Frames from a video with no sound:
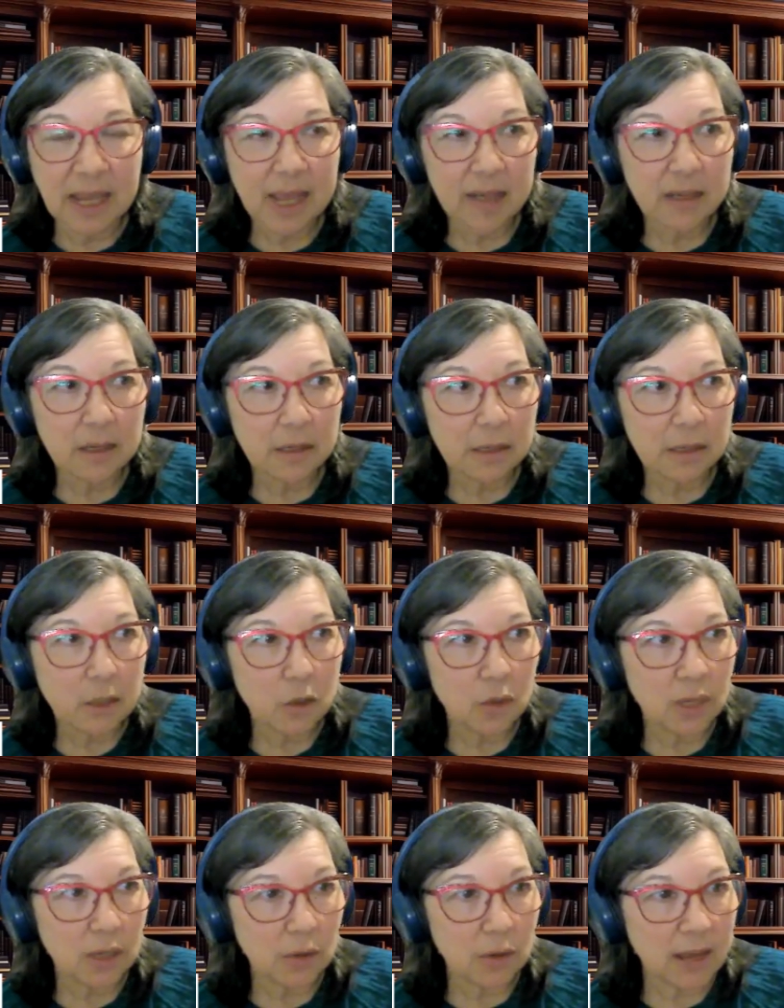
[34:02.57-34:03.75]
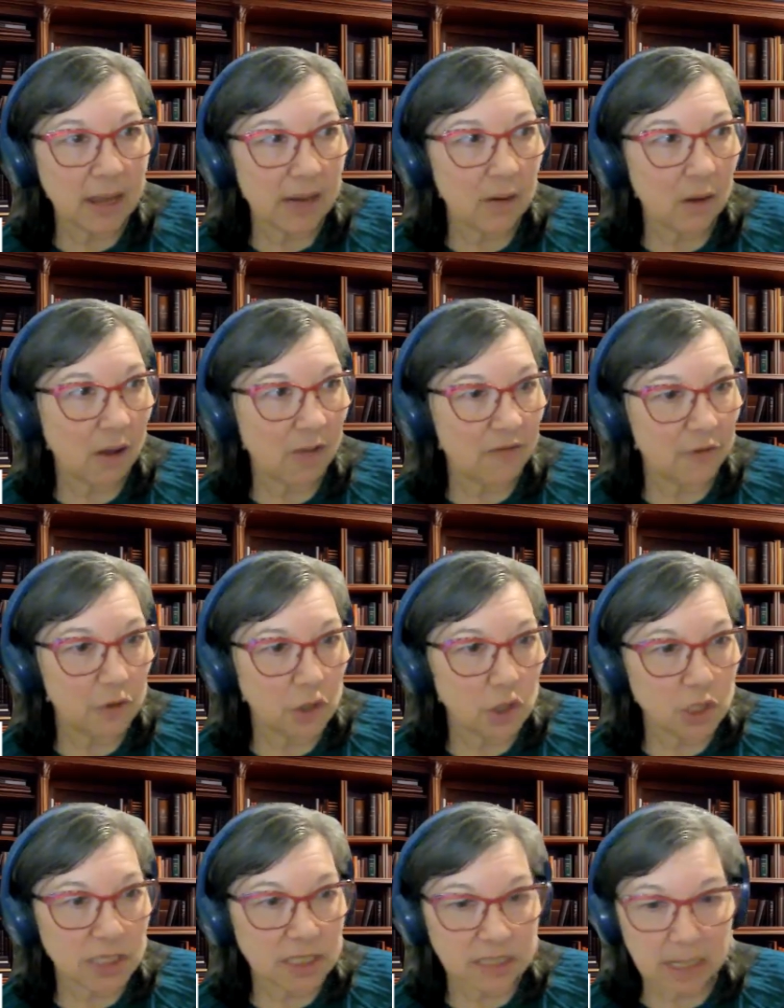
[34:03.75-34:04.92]
And, Kira had offered,
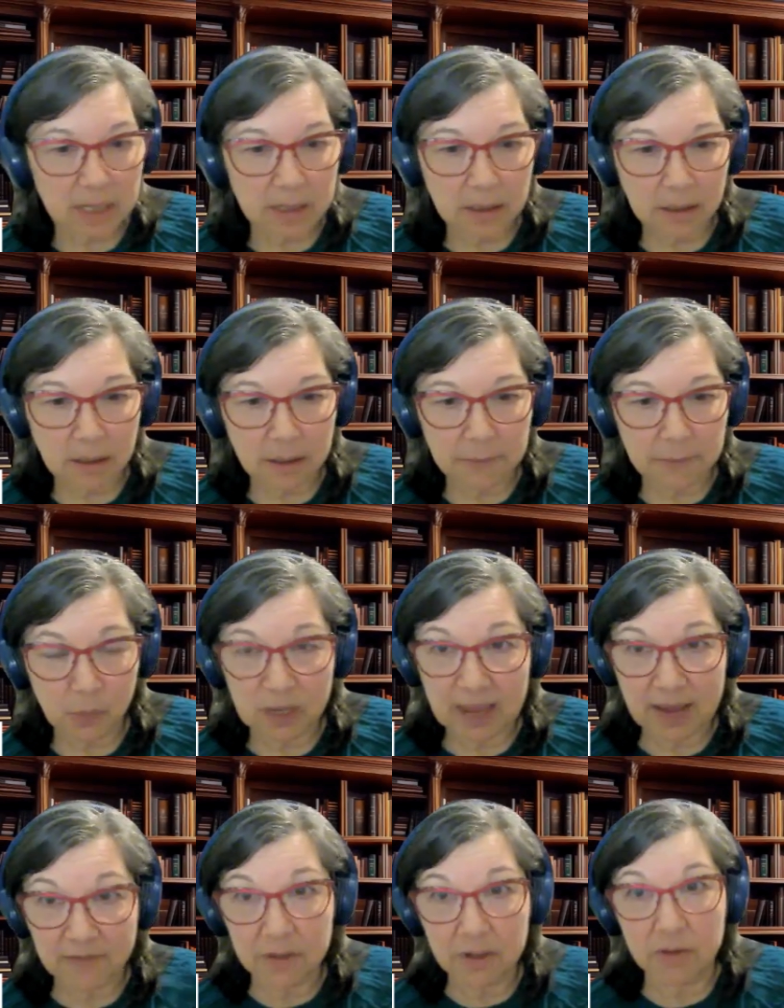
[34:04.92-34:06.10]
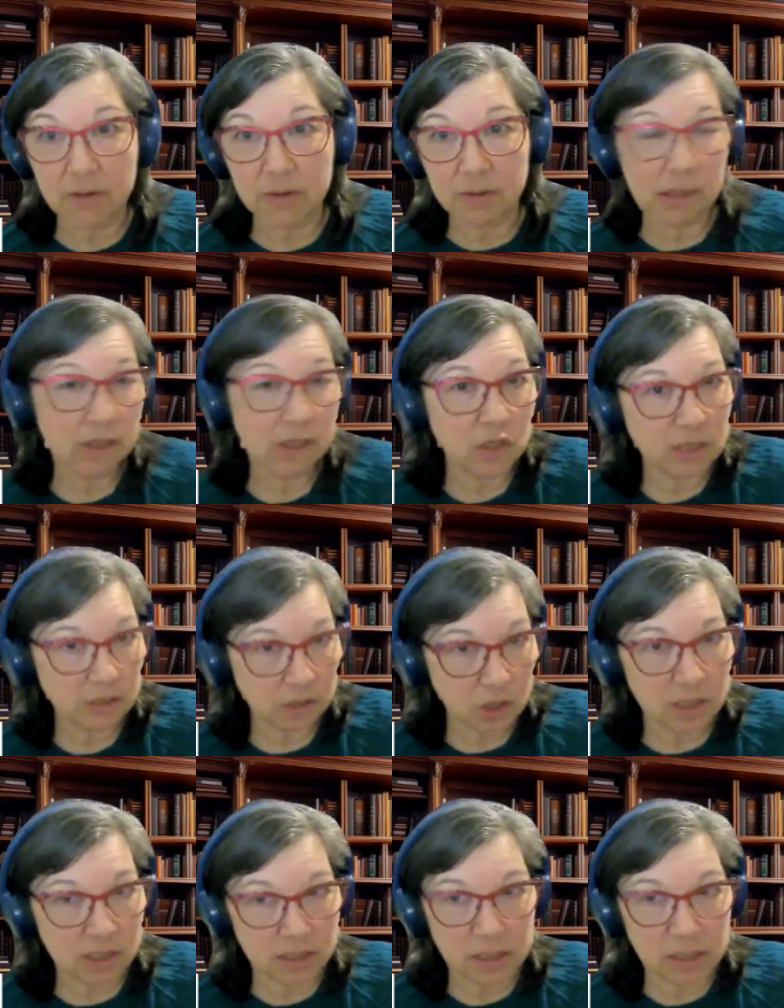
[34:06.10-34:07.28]
she said, we have another, she
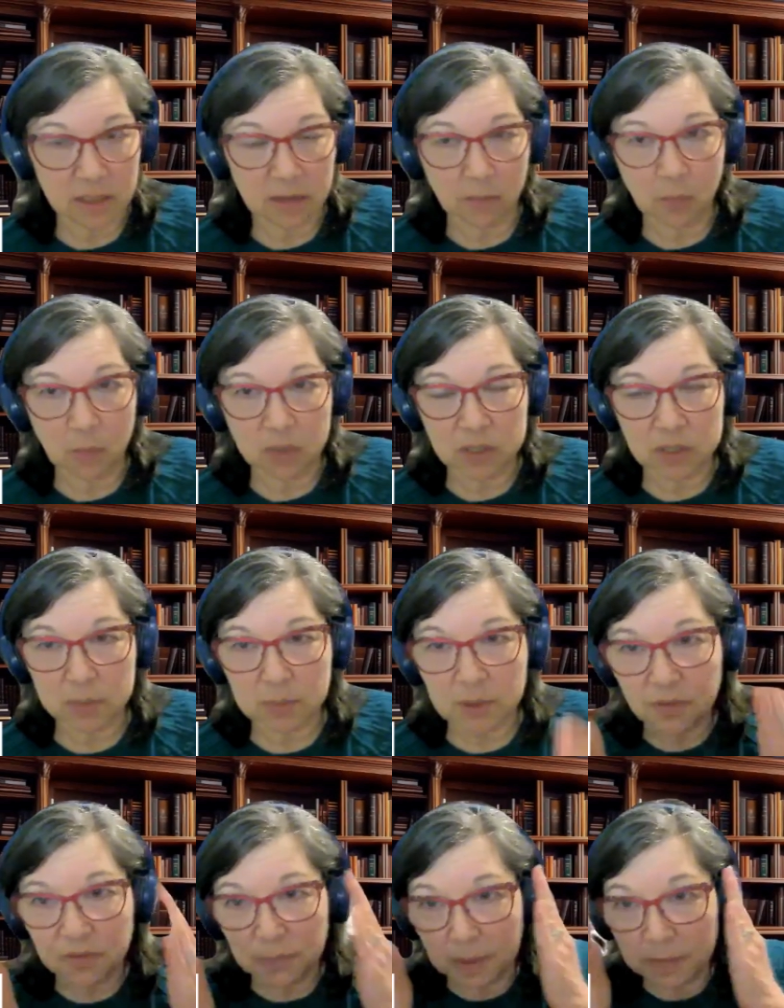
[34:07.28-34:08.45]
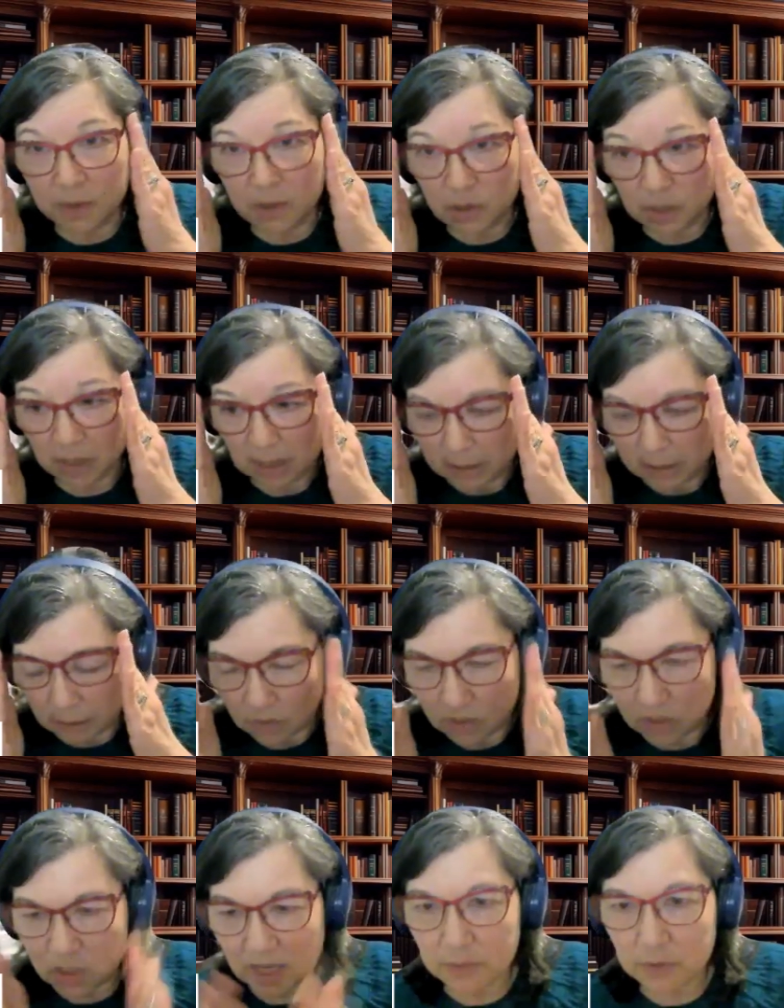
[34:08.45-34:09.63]
does this to once you've published,
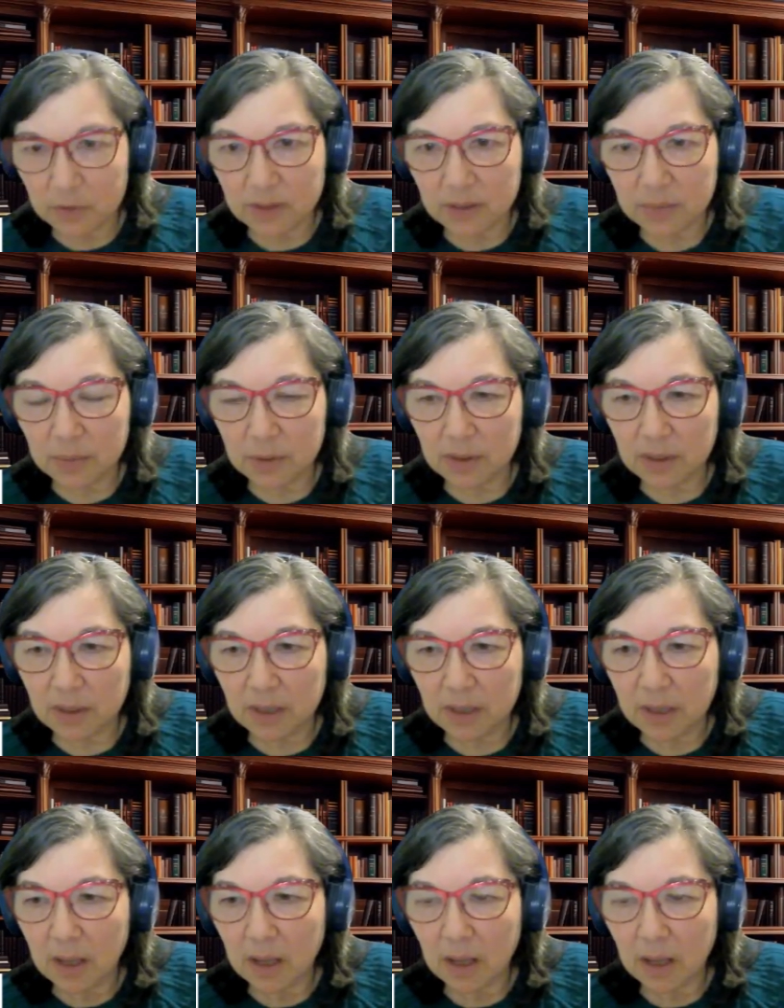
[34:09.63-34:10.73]
a chapter in the book,